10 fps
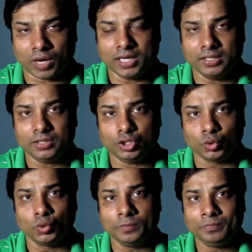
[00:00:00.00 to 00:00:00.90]
1
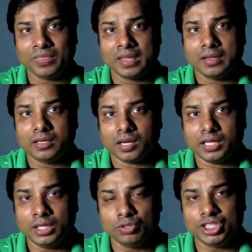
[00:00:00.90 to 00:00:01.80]
to
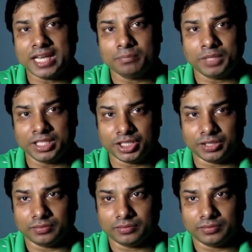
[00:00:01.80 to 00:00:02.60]
UG and PG,